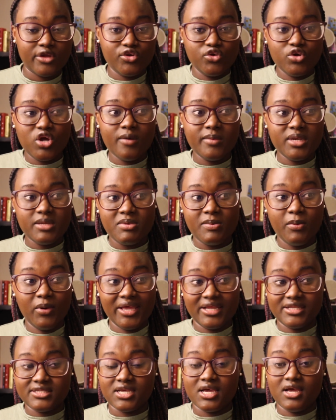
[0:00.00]
Do you know how many people
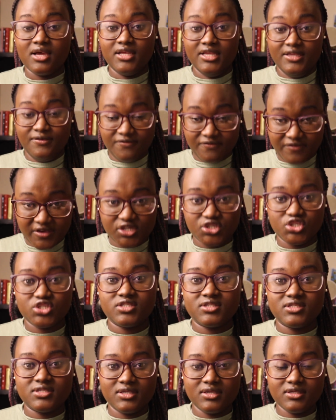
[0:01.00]
get
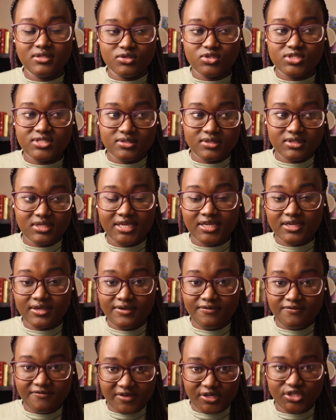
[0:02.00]
infectious
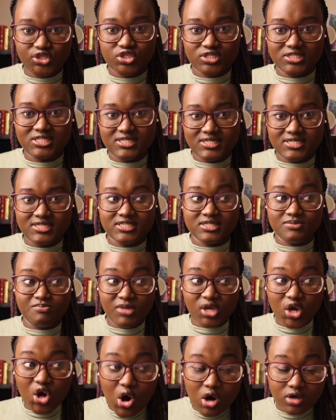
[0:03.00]
diseases
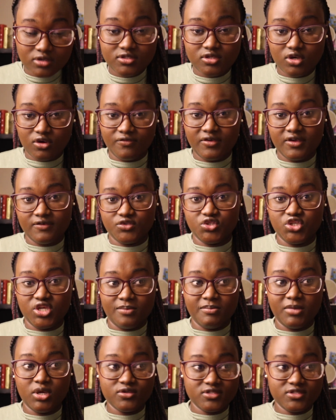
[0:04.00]
because of FGM?